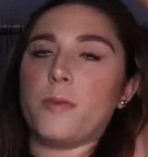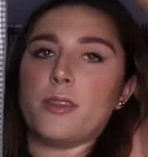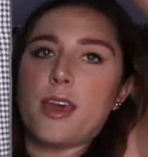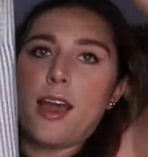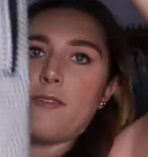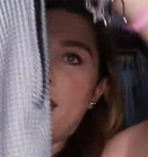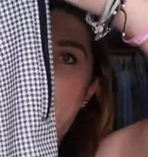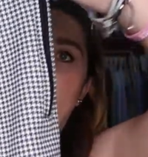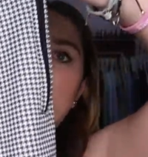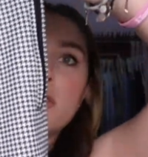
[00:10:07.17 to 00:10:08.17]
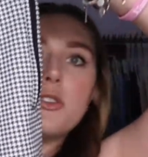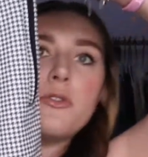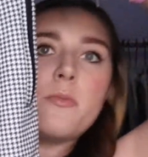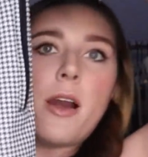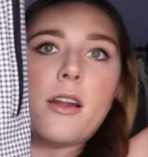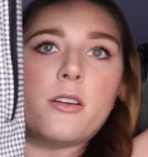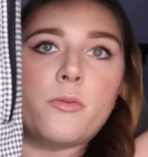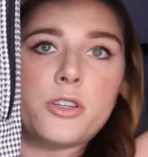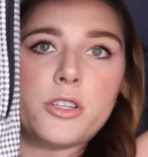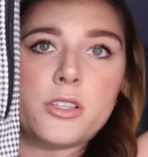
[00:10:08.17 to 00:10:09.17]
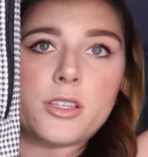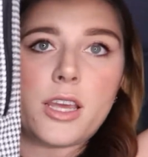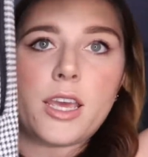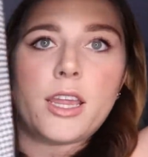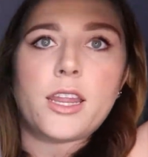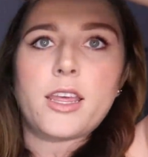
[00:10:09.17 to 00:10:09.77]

but they have that houndstooth pattern, which is in,